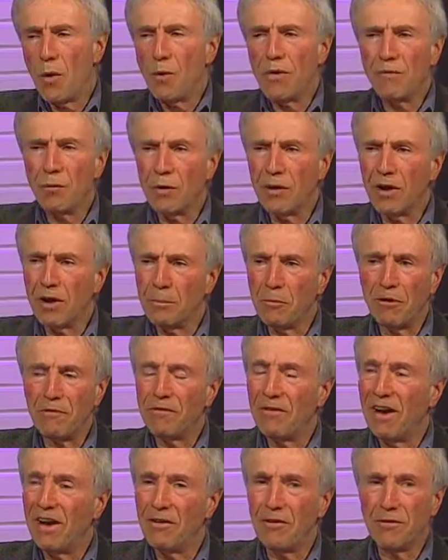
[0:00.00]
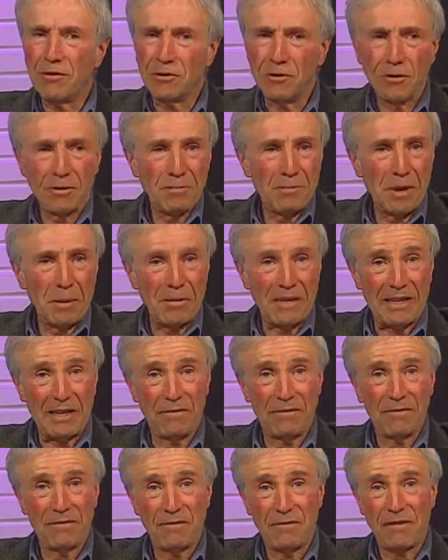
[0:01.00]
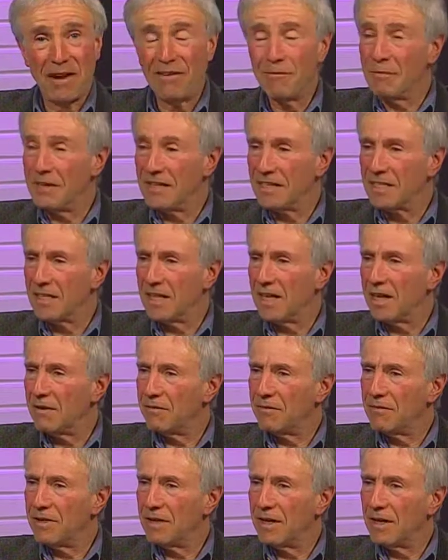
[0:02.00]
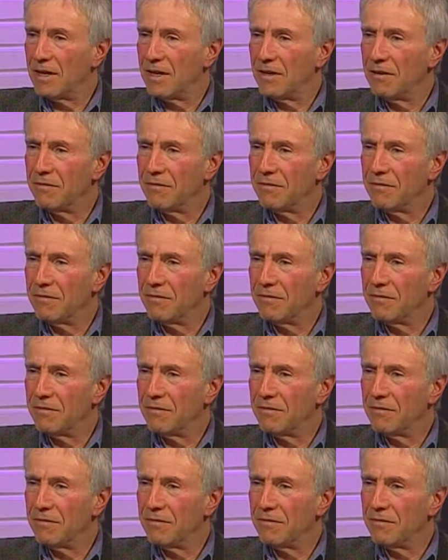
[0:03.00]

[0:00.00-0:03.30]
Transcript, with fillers: We've only got about five or maybe oh, five minutes left. Okay. Oh.